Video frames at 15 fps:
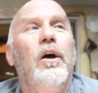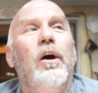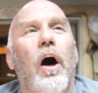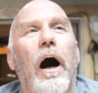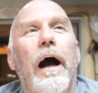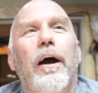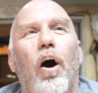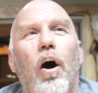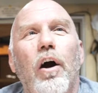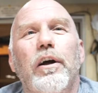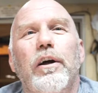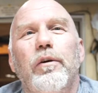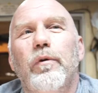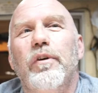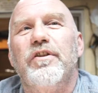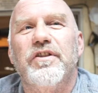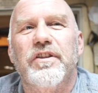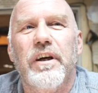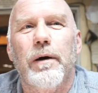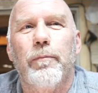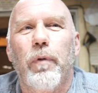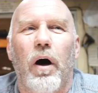I argued with
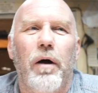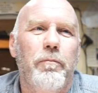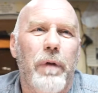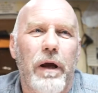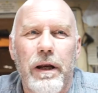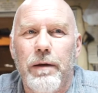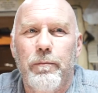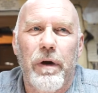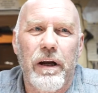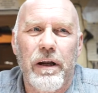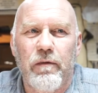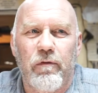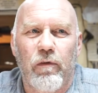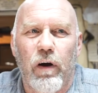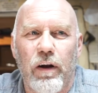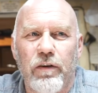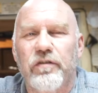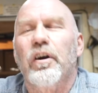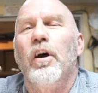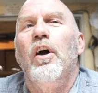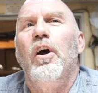Skip on many fronts,